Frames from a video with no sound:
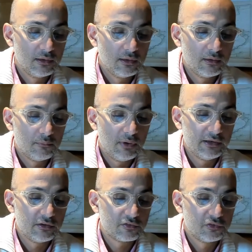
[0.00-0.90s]

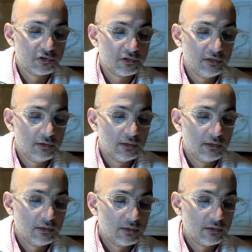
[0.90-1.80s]
minus 40
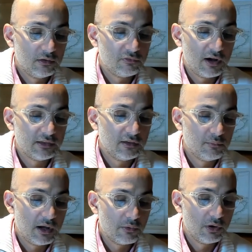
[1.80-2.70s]
divided
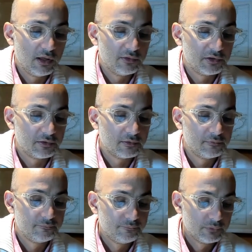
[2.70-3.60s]
by 100.
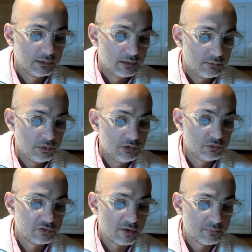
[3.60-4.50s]
We do
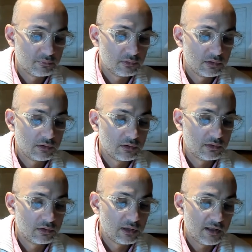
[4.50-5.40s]
some
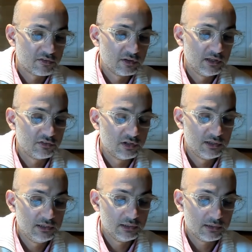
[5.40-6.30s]
cancellation
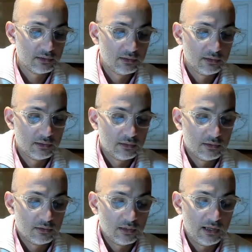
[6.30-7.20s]
here,
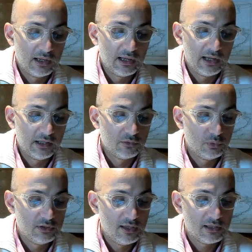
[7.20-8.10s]
and we
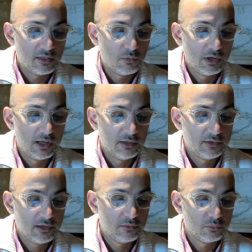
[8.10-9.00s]
take the
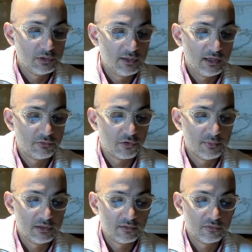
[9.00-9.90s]
100, we take from it
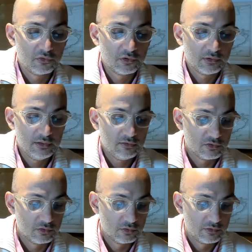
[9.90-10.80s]
40,
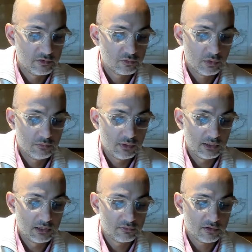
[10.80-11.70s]
so this one will
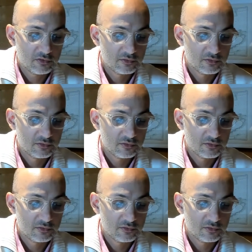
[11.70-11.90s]
give us,